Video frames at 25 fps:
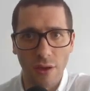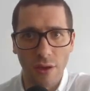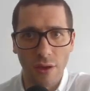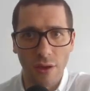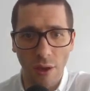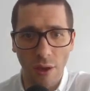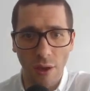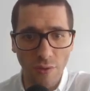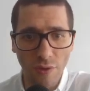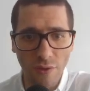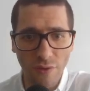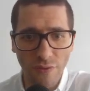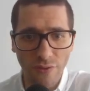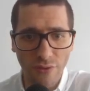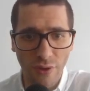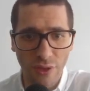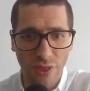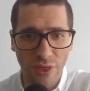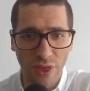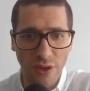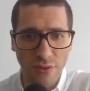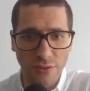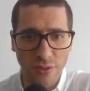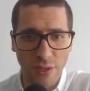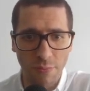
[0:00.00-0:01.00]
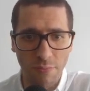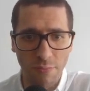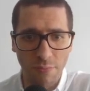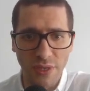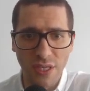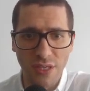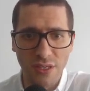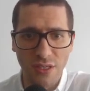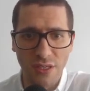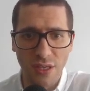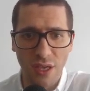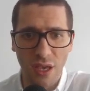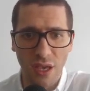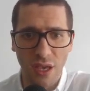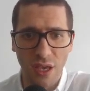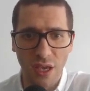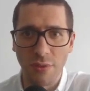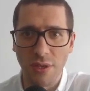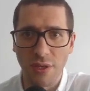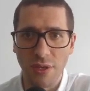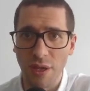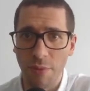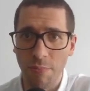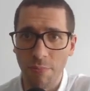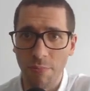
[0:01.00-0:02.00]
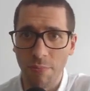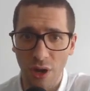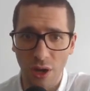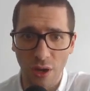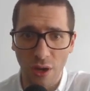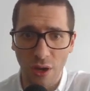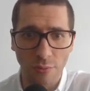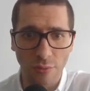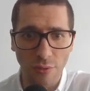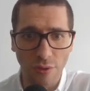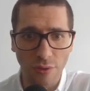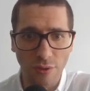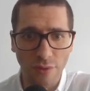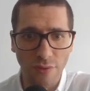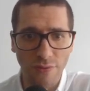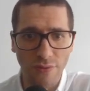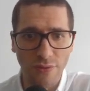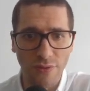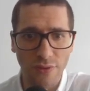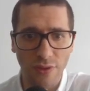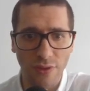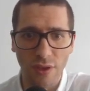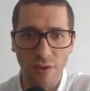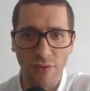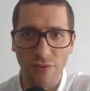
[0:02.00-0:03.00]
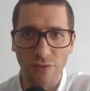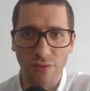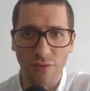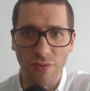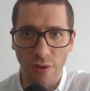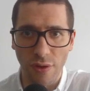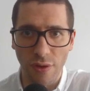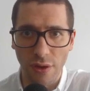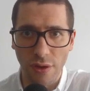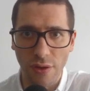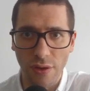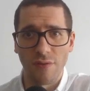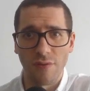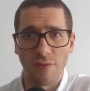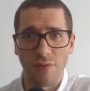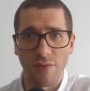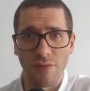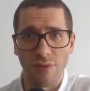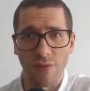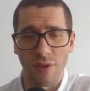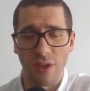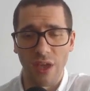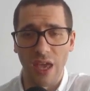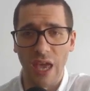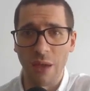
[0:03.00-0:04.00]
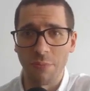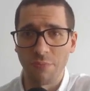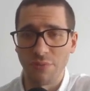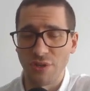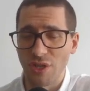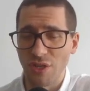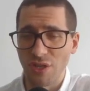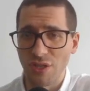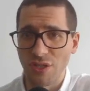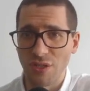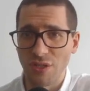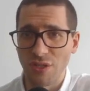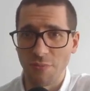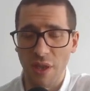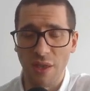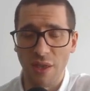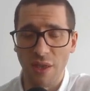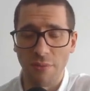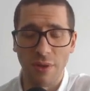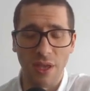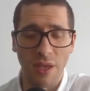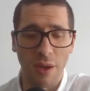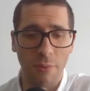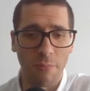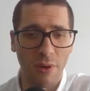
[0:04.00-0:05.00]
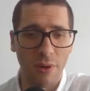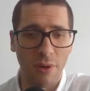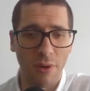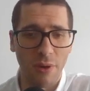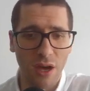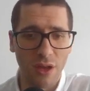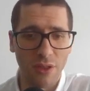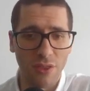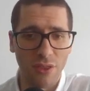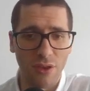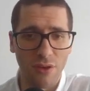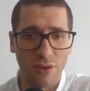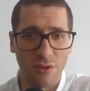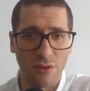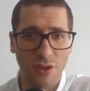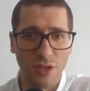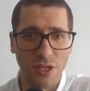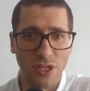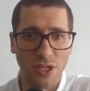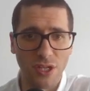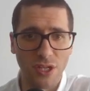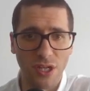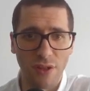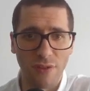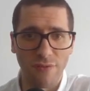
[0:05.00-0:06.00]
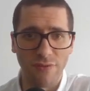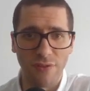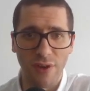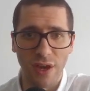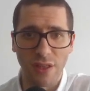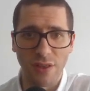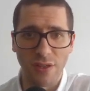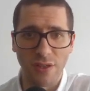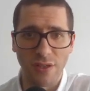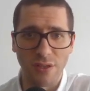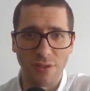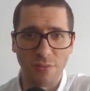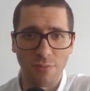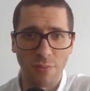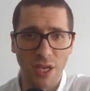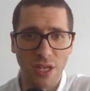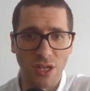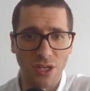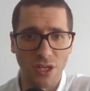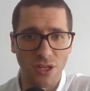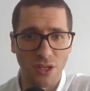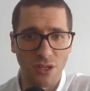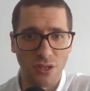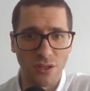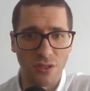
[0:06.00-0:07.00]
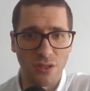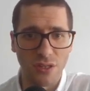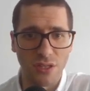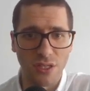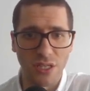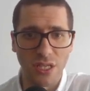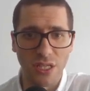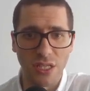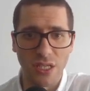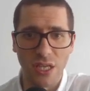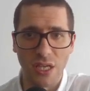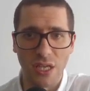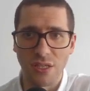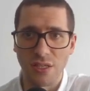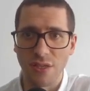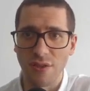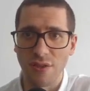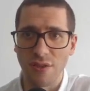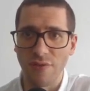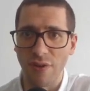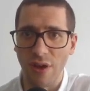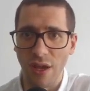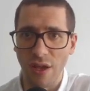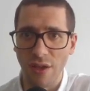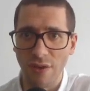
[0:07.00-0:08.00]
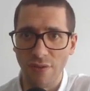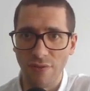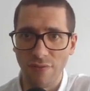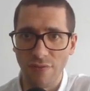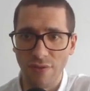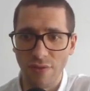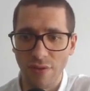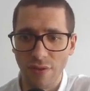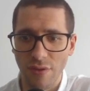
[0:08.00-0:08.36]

A move without a piece name is a pawn move, d4. For captures made by a pawn, the original file is mentioned, d takes e5.